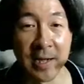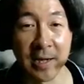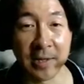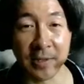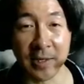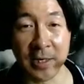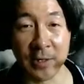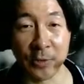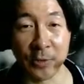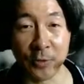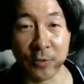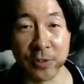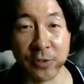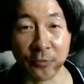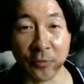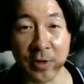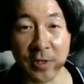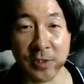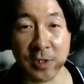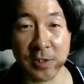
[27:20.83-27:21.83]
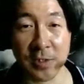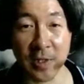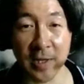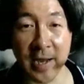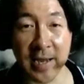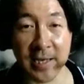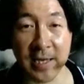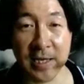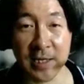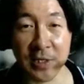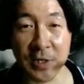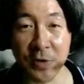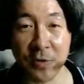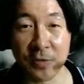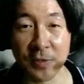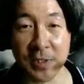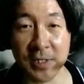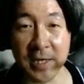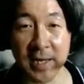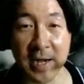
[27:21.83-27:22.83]
that includes phrases like
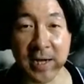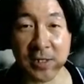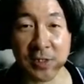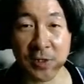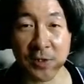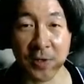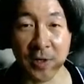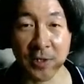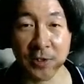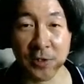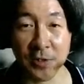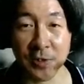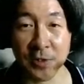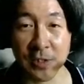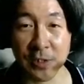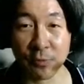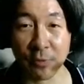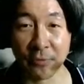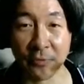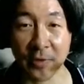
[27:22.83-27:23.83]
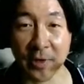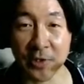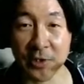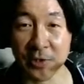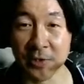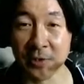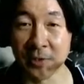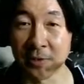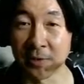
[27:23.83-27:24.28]
QTX consciousness reflection,